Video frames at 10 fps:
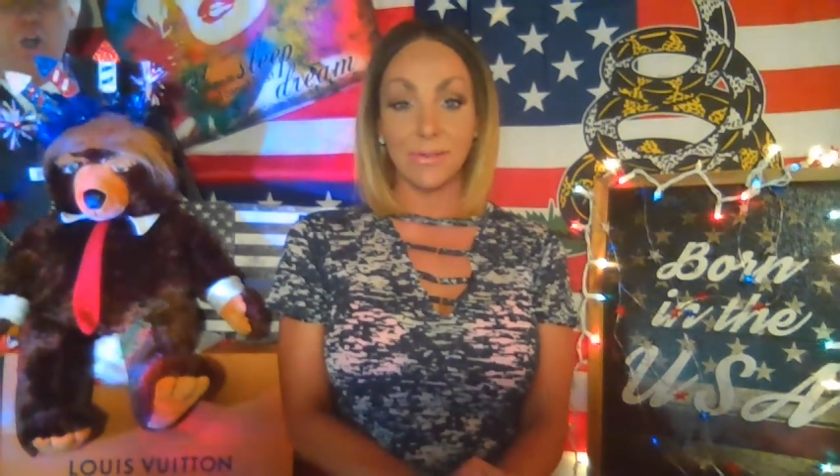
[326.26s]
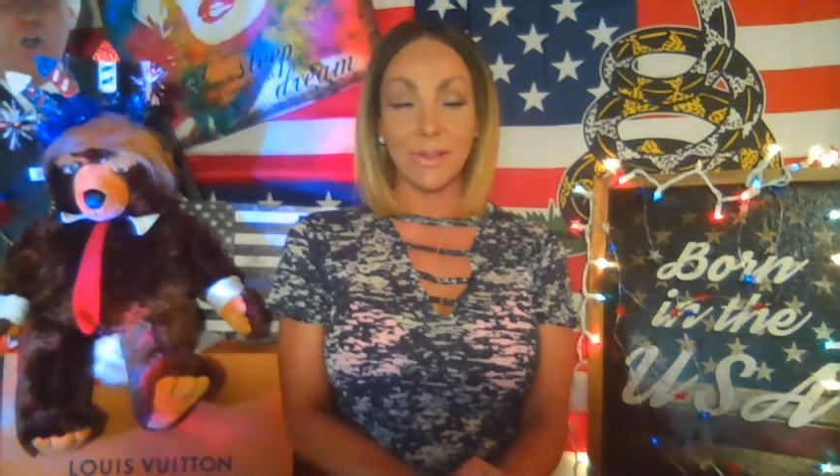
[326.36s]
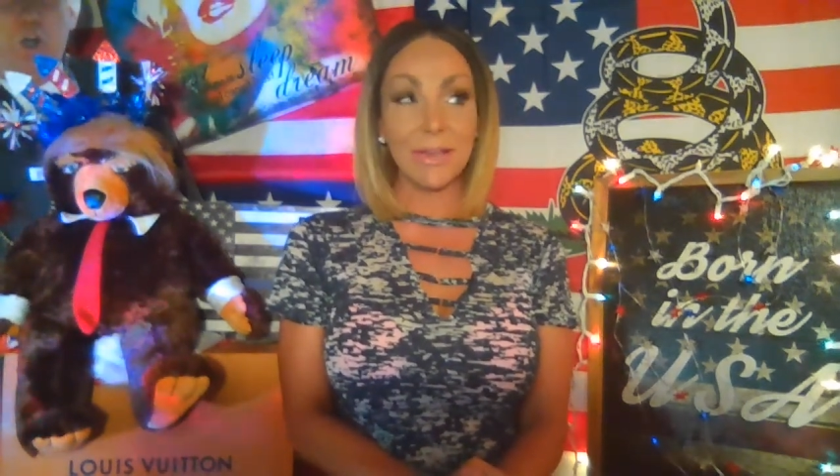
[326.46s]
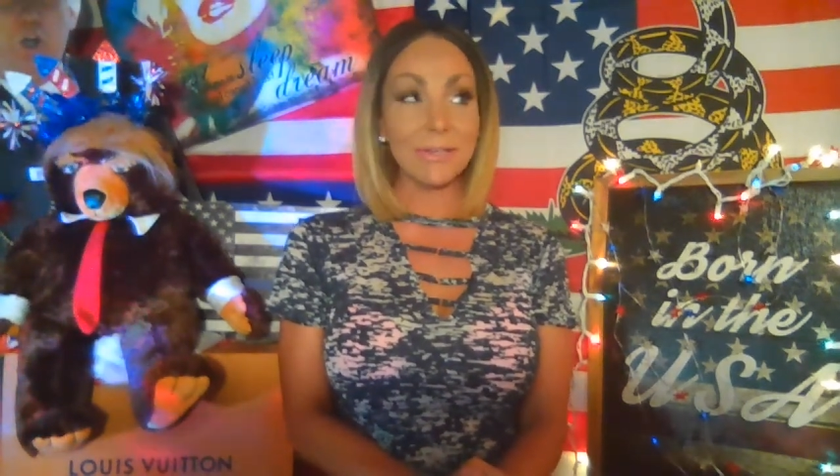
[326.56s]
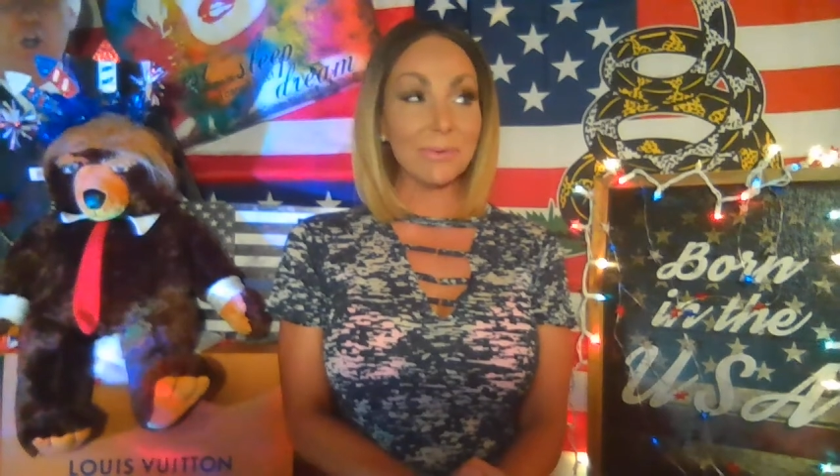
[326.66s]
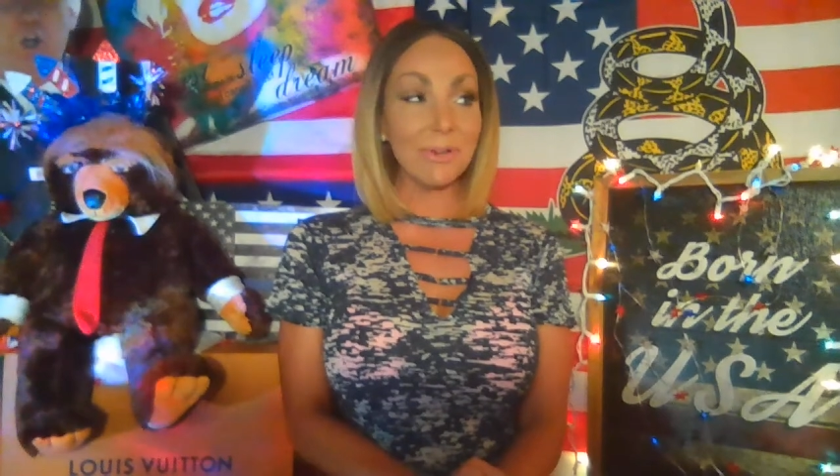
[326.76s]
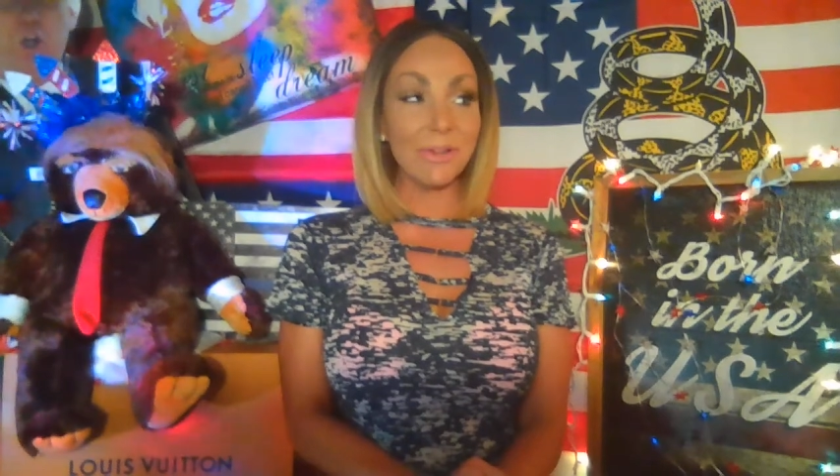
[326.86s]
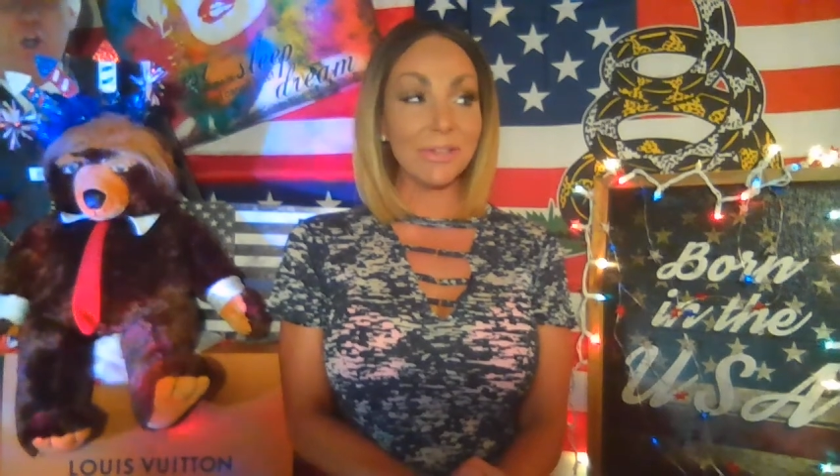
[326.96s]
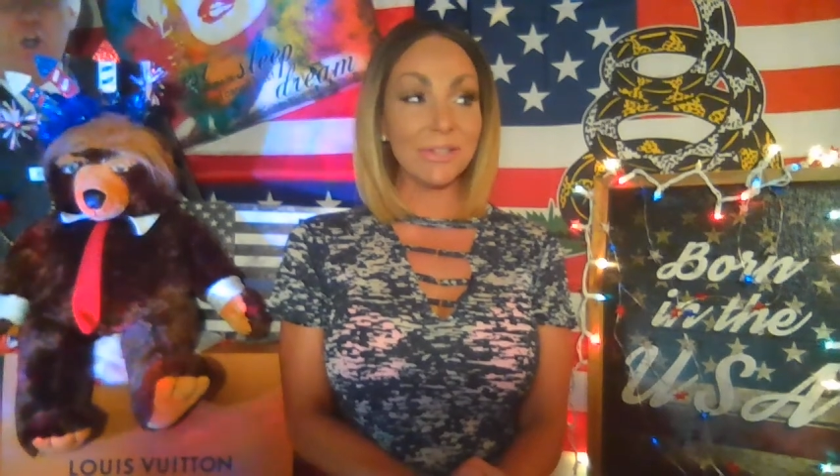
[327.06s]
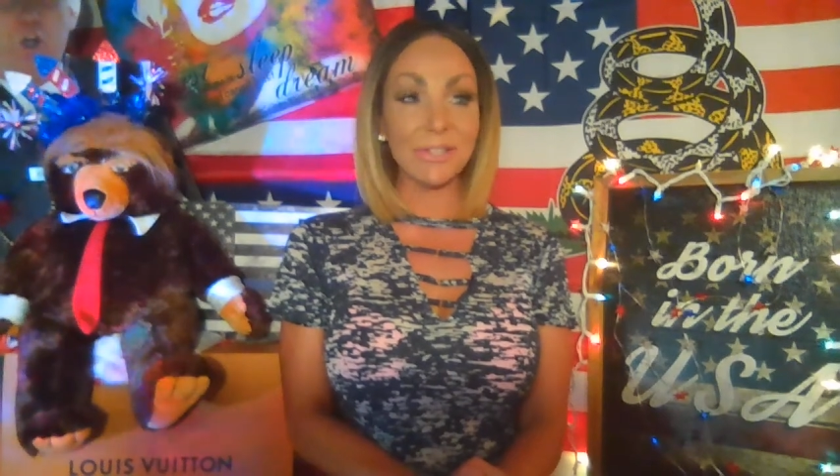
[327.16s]
He's one of
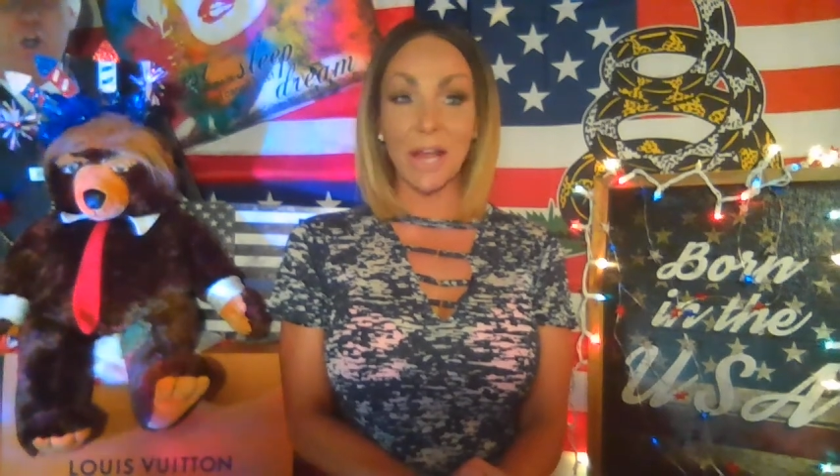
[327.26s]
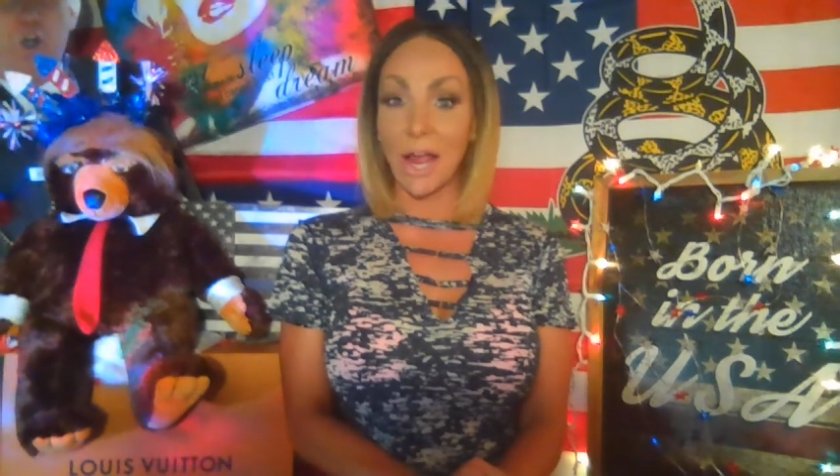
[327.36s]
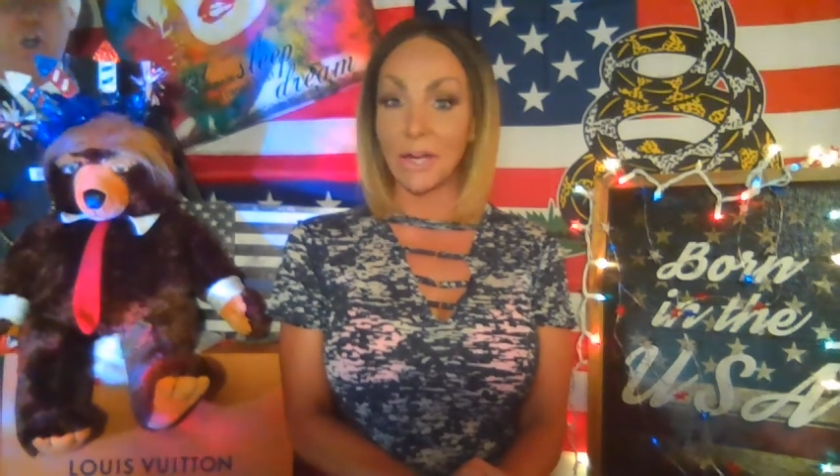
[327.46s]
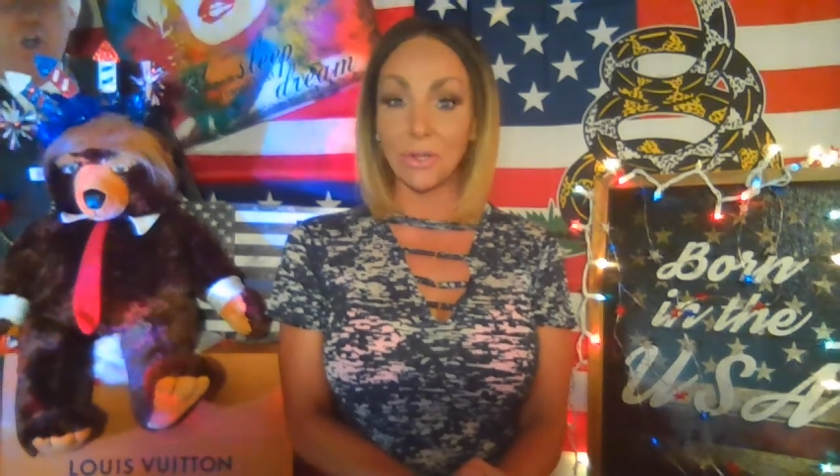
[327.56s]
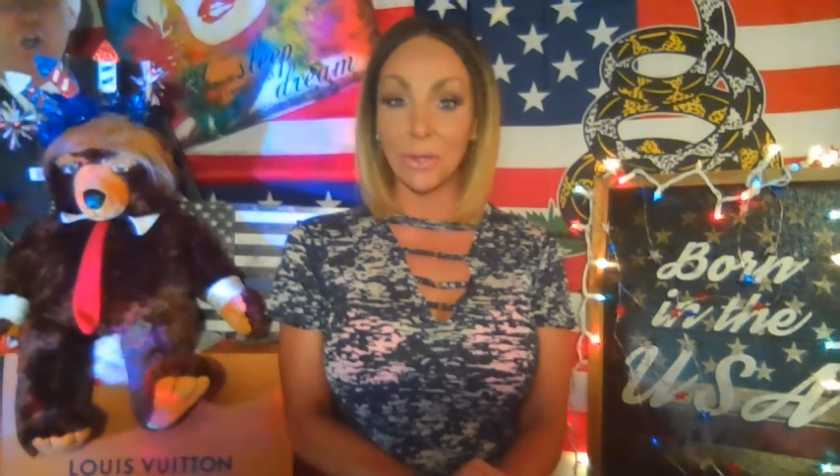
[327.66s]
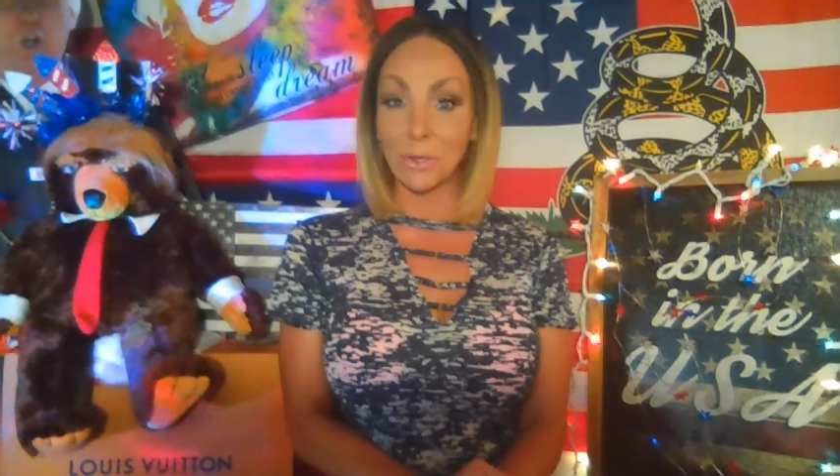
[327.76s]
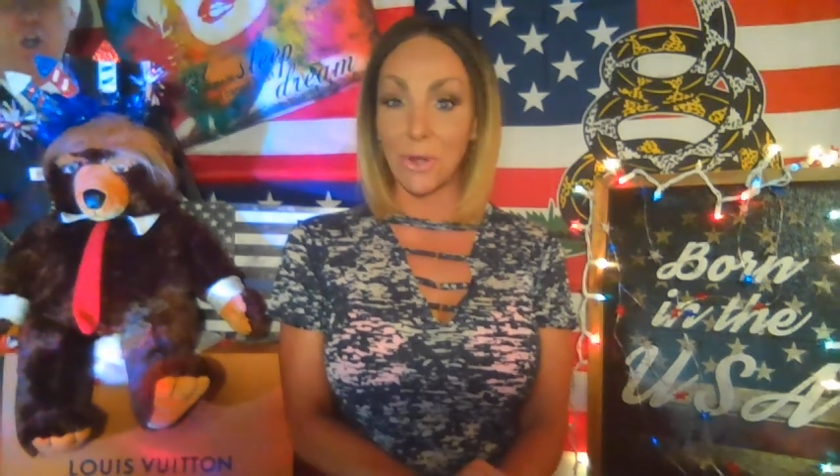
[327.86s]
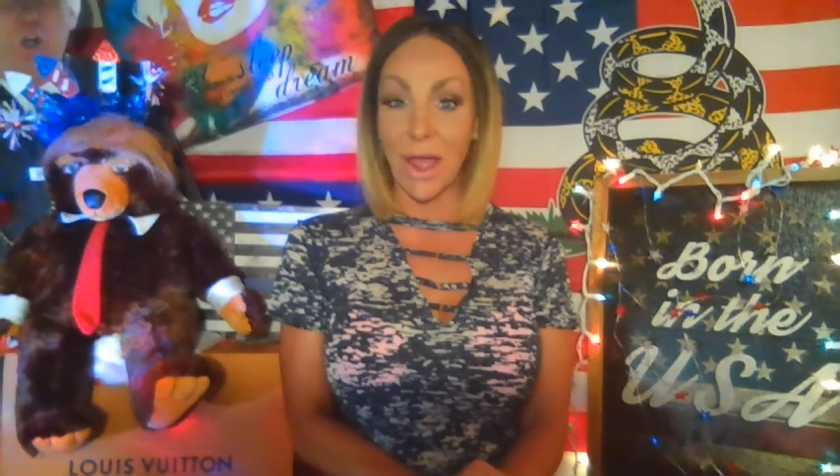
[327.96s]
these entitled little